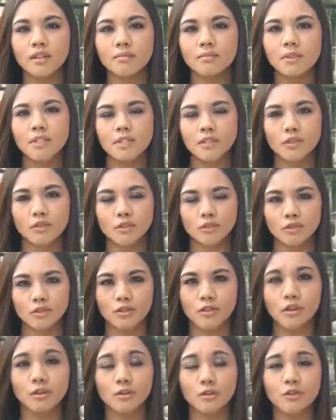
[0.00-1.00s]
Business
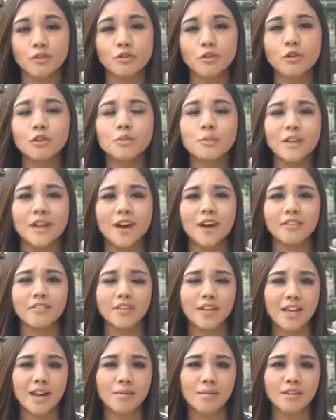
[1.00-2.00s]
owners told me
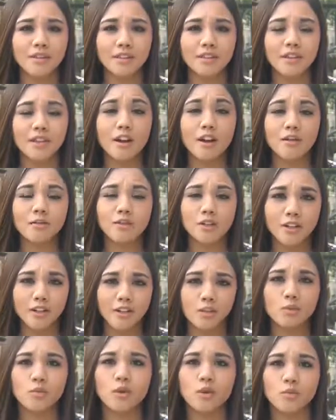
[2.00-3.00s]
off camera that they are
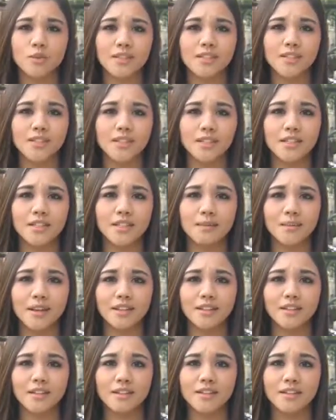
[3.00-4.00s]
trying to work with the city to
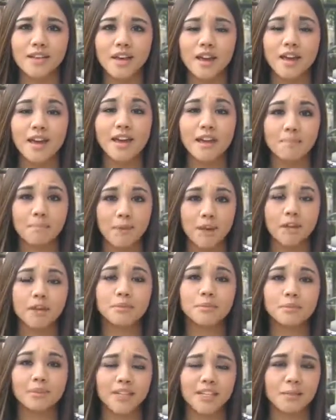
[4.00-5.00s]
make this a
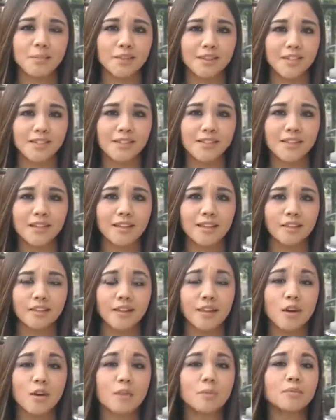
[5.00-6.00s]
better place, but they say that
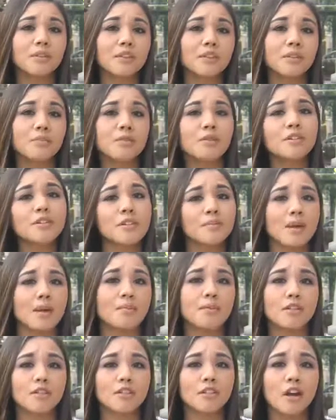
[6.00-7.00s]
they hope that community
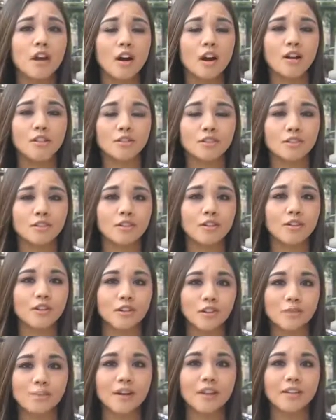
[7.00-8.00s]
members aren't
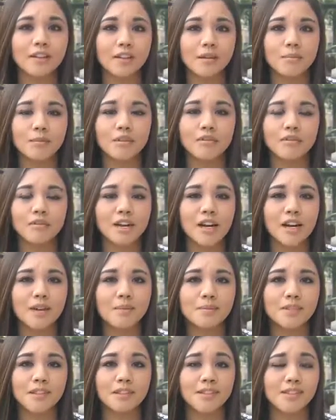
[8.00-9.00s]
deterred by the number of
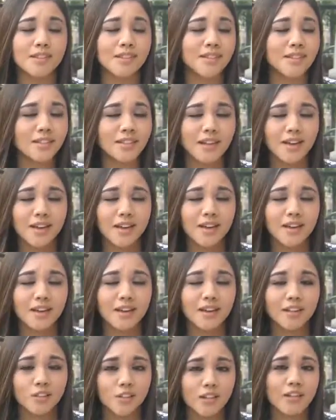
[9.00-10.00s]
crimes, that this is
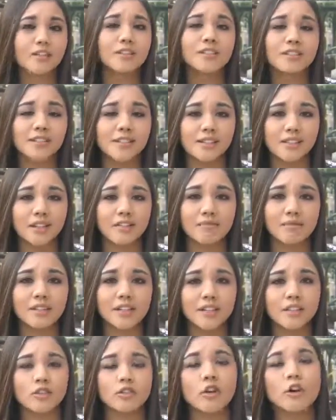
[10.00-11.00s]
a generally safe place.